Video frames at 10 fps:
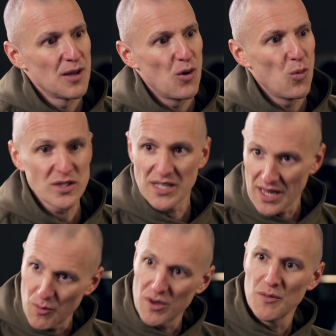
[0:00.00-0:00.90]
What's it
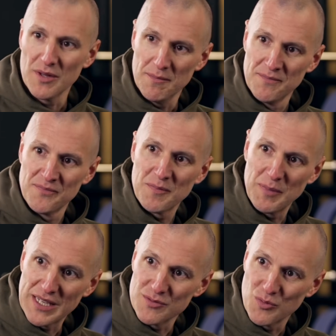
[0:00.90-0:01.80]
like working with him?
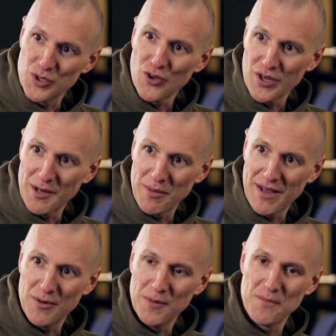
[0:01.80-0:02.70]
Because we're talking
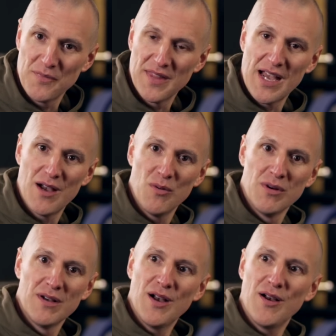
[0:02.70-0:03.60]
about now
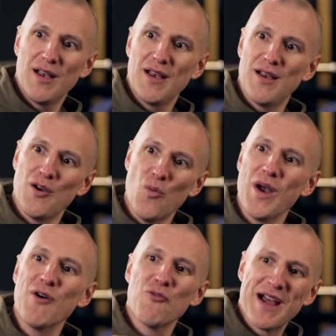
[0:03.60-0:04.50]
a
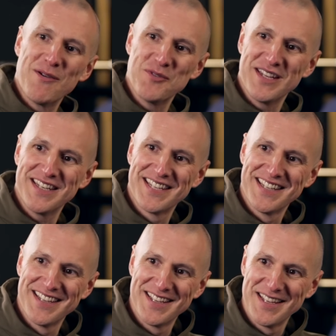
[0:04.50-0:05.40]
well-rounded,
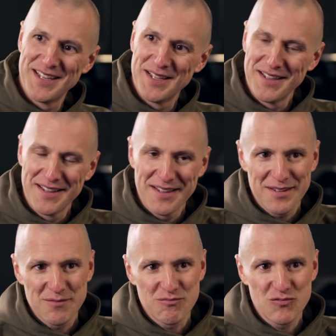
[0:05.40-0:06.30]

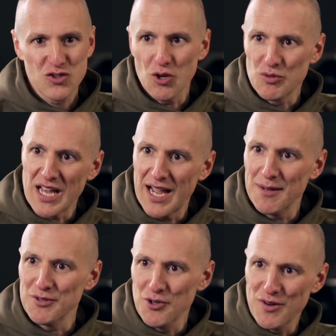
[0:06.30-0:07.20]

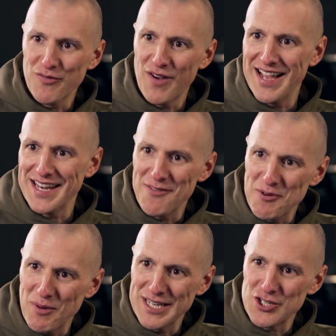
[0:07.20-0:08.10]
2-time unified
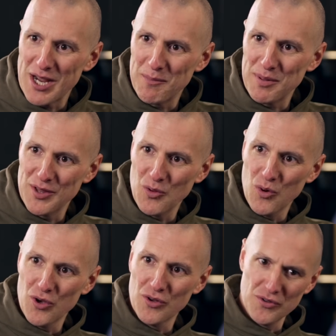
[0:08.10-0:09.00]
heavyweight champion of the
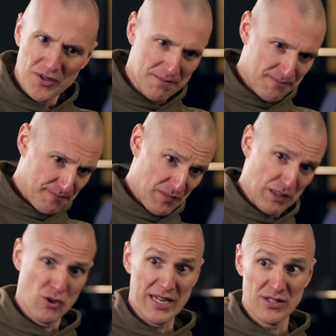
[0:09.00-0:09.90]
world,
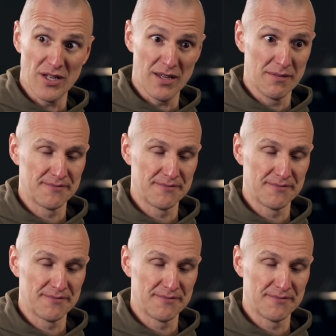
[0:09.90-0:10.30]
looking to